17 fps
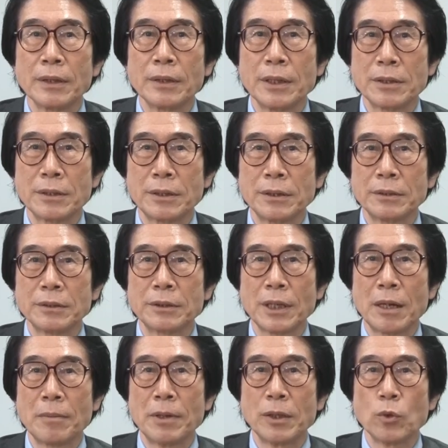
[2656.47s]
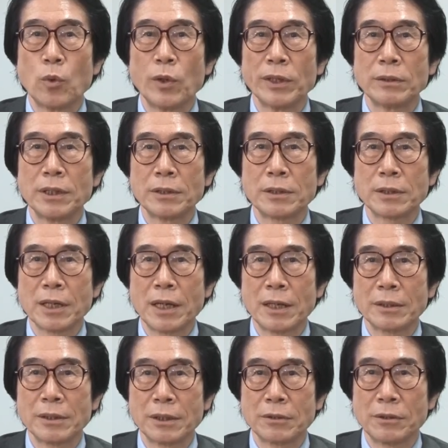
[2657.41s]
This year's summit will
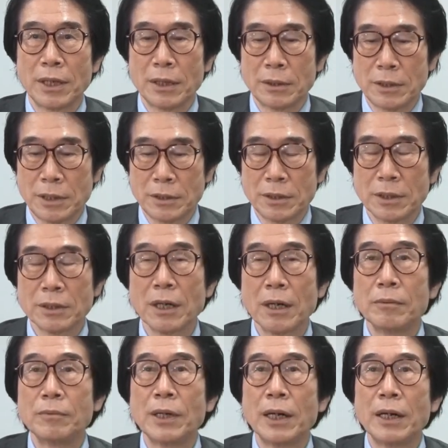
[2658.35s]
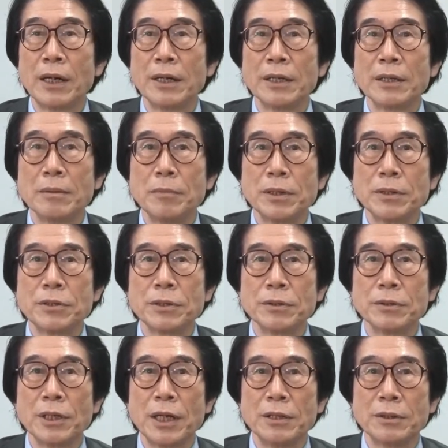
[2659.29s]
discuss the transition of
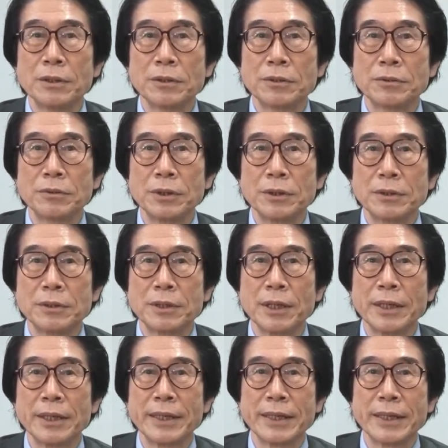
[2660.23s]
high-emission industries